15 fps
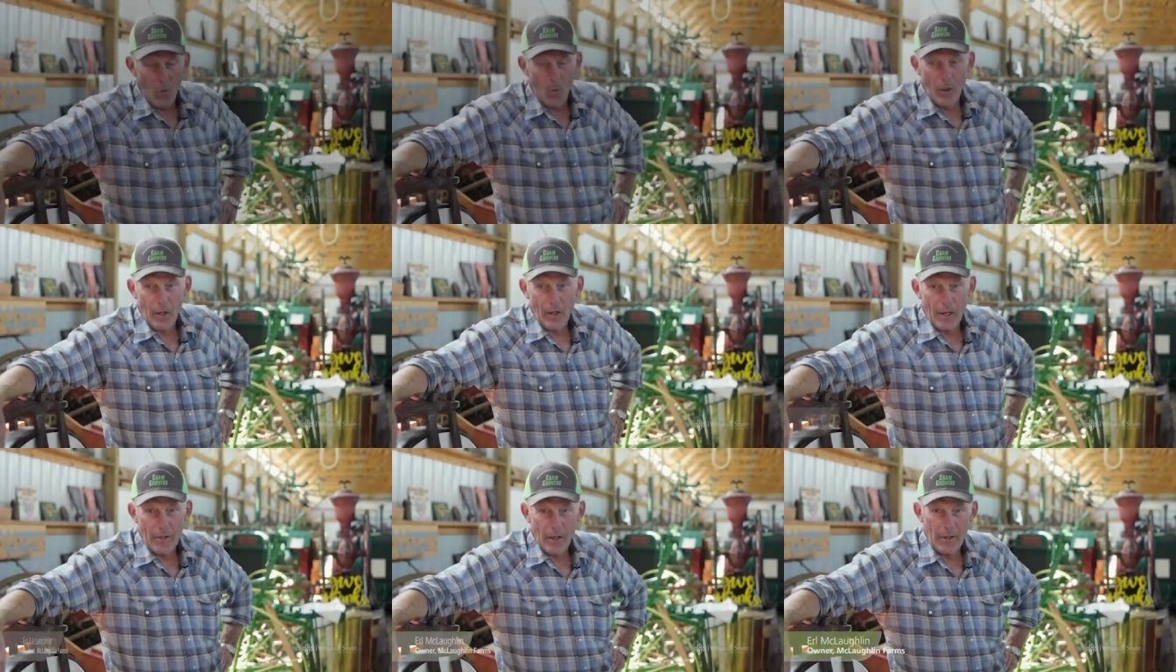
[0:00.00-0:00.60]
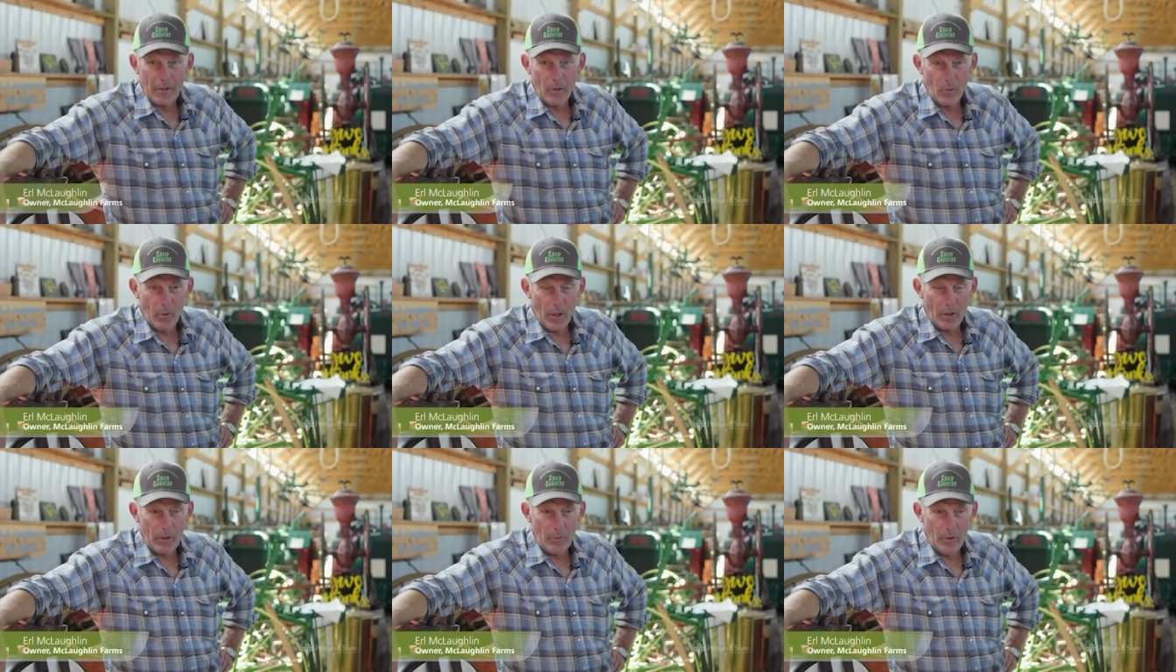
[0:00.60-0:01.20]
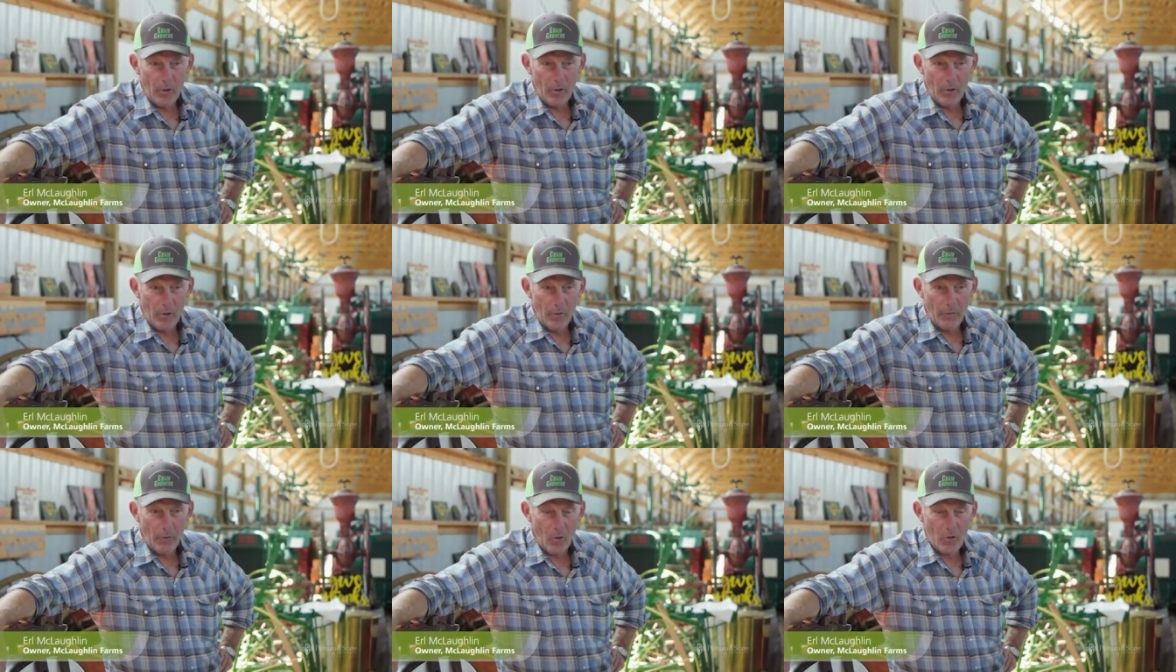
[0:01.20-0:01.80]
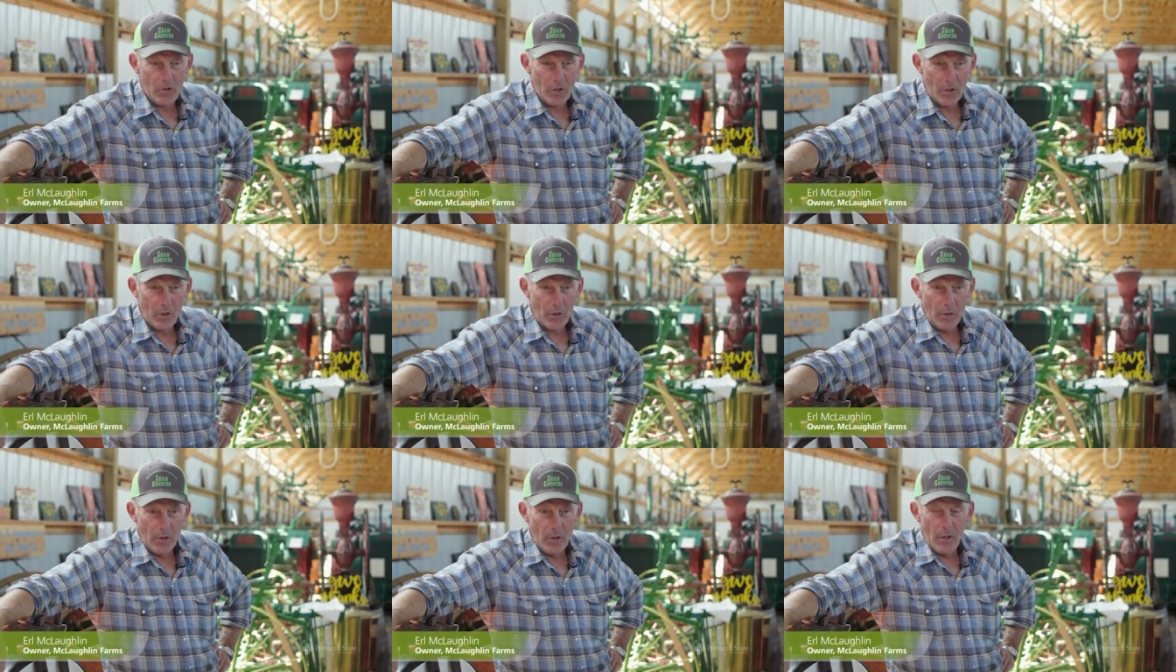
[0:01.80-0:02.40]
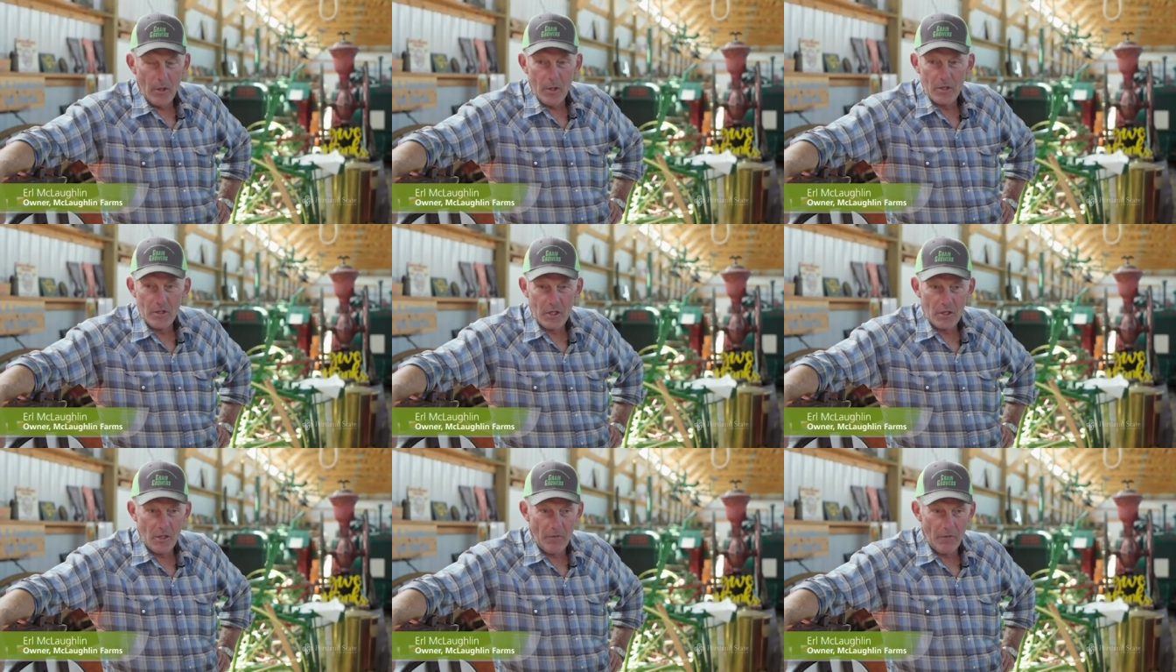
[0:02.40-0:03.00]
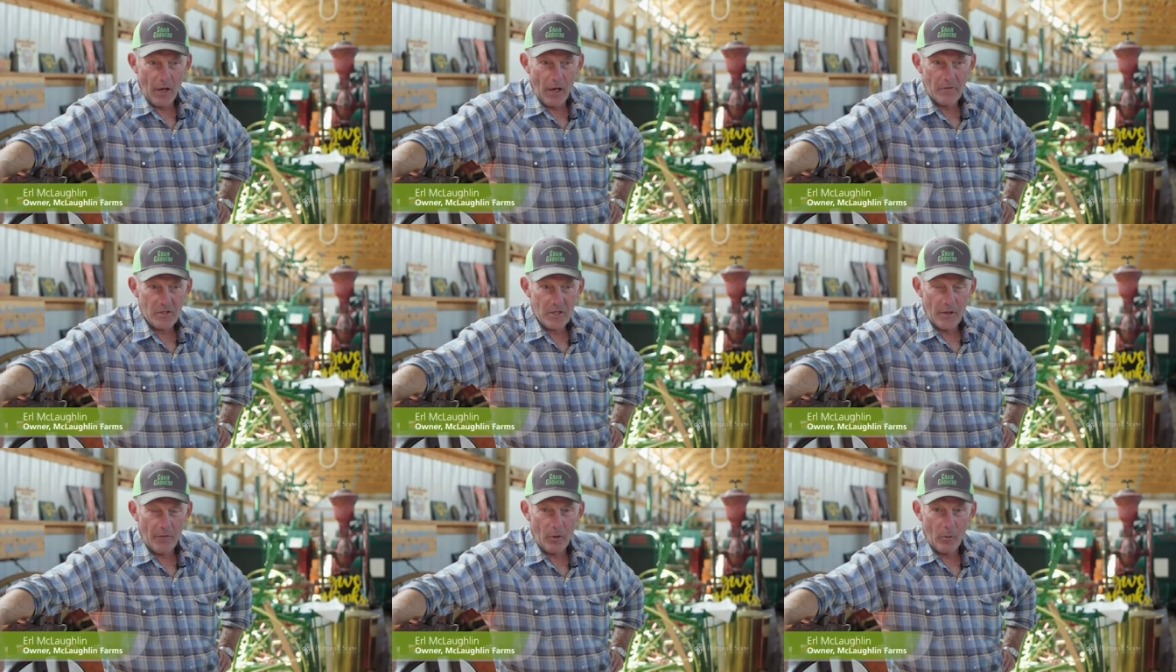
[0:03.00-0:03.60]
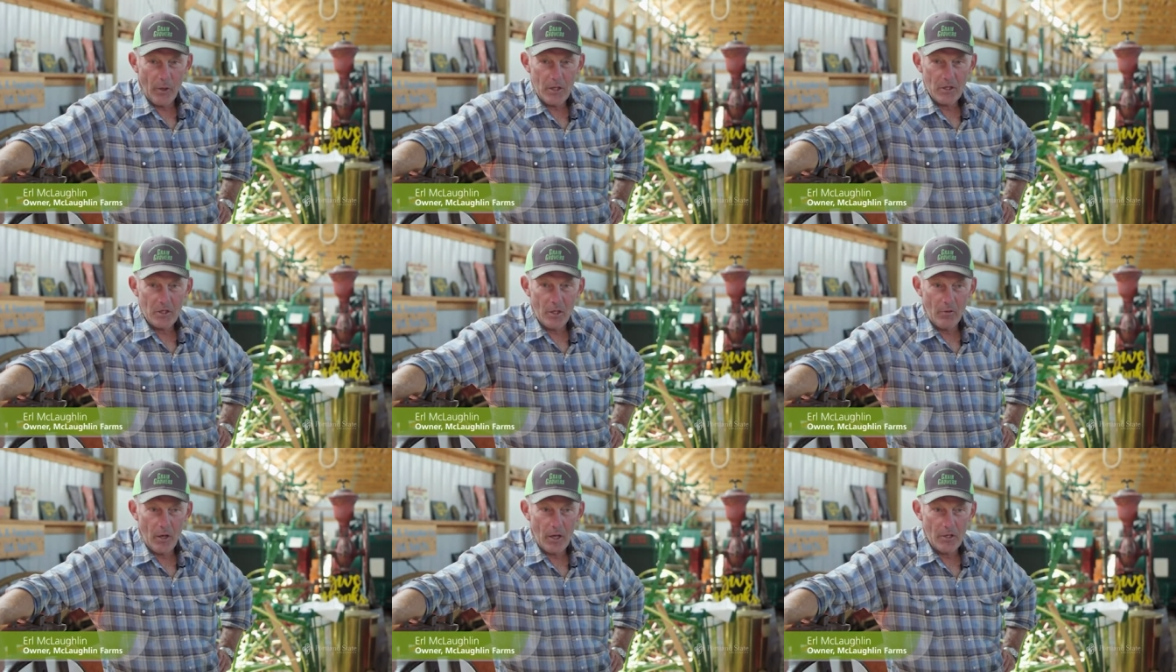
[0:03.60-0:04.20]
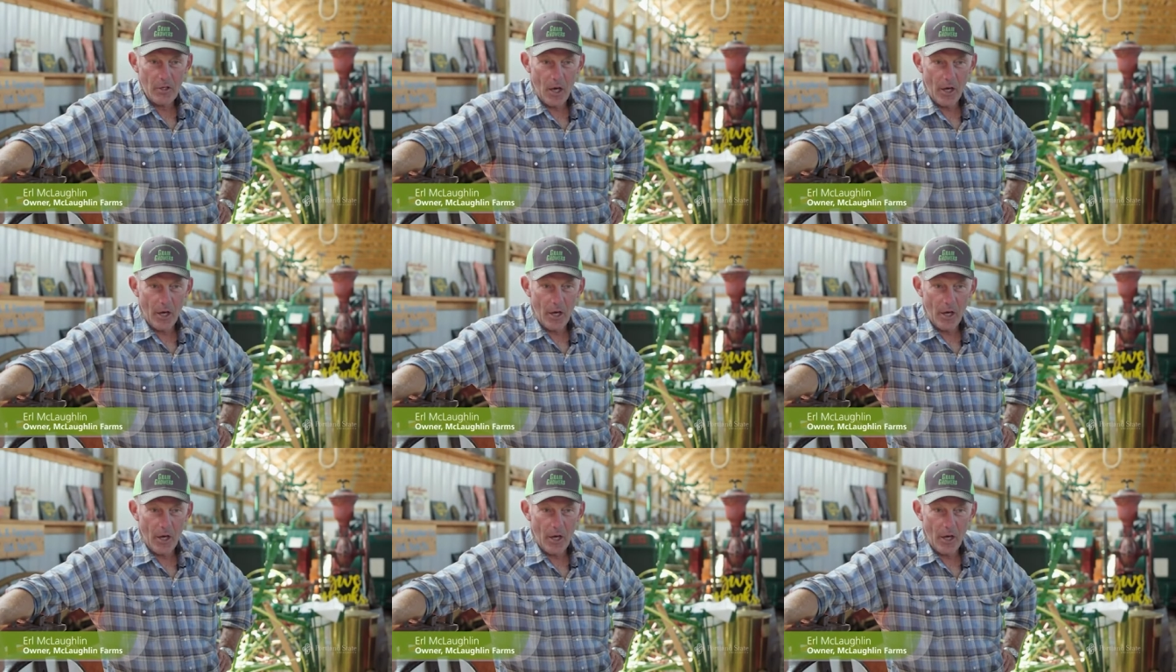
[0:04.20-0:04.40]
Well, I'd like to welcome you uh, folks to 65708 Sunrise